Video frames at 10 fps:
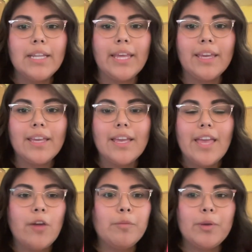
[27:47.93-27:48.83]
Like
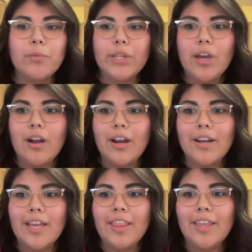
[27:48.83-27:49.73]
it would be really
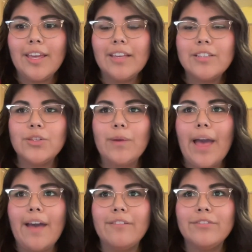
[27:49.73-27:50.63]
hard, I think, to
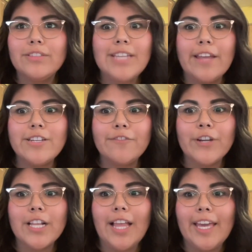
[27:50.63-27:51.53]
have 10
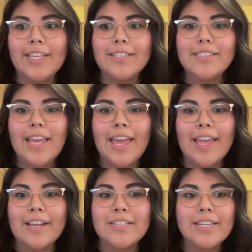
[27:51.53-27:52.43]
different clients
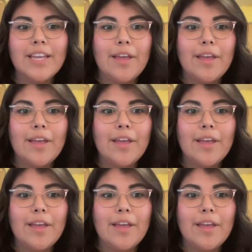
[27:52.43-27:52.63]
and